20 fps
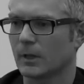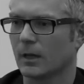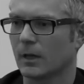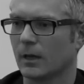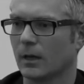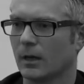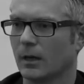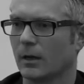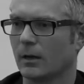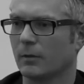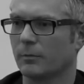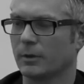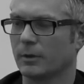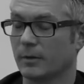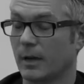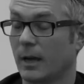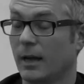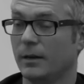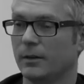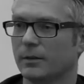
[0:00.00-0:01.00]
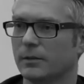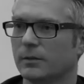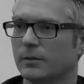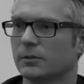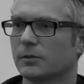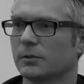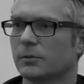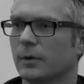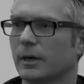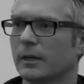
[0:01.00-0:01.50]
uh, I've been hired to,
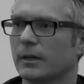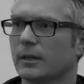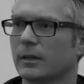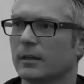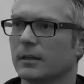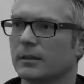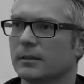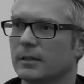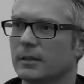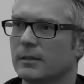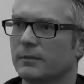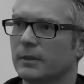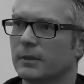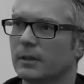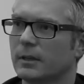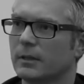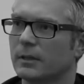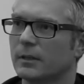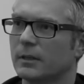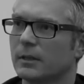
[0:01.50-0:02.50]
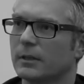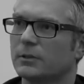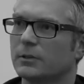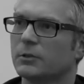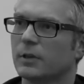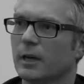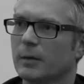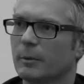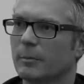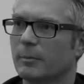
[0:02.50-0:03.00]
to write a, a T V
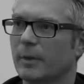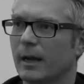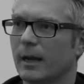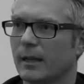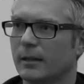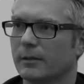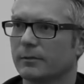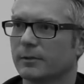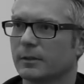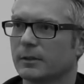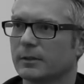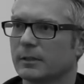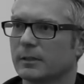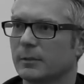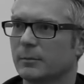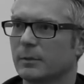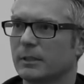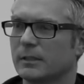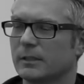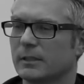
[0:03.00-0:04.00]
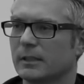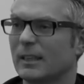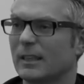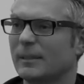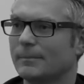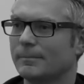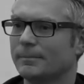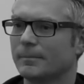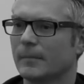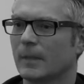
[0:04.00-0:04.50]
drama pilot for the C B C,
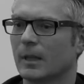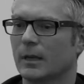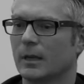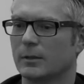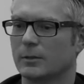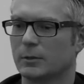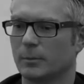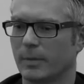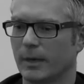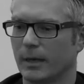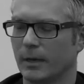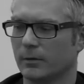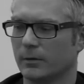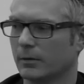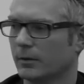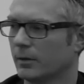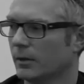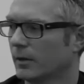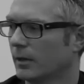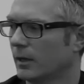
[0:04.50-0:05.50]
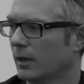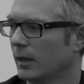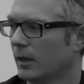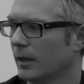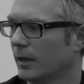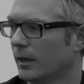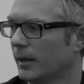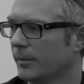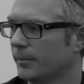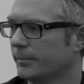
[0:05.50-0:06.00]
and it's about,
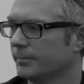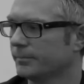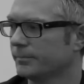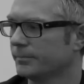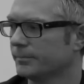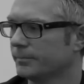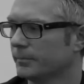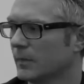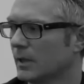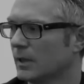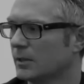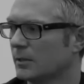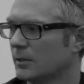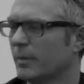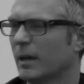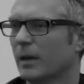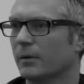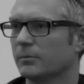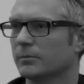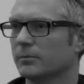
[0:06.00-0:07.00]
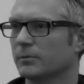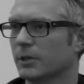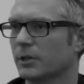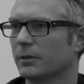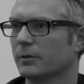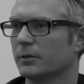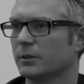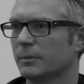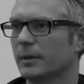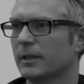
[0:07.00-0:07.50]
um, it's about,
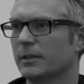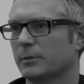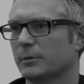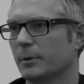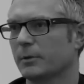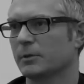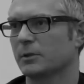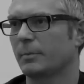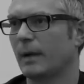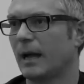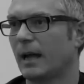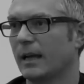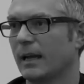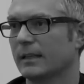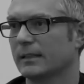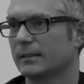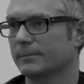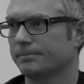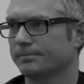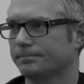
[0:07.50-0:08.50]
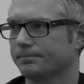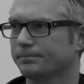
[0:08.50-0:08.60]
generally speaking, it's about spies.